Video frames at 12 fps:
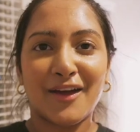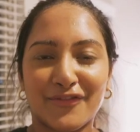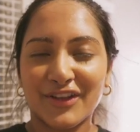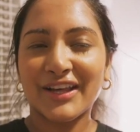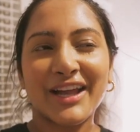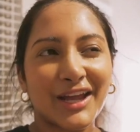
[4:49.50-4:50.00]
I
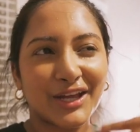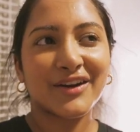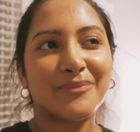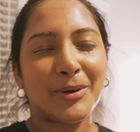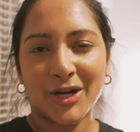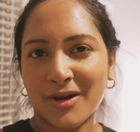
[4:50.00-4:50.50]
feel like I could
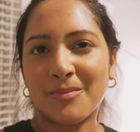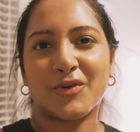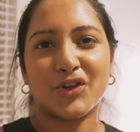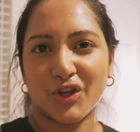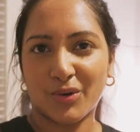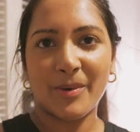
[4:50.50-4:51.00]
have put in a
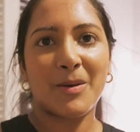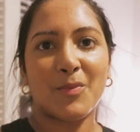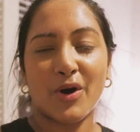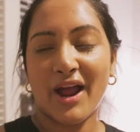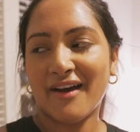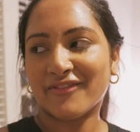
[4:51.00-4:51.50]
little bit
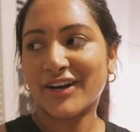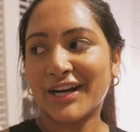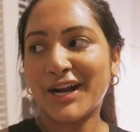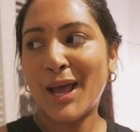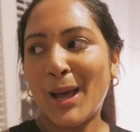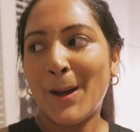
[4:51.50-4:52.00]
more effort,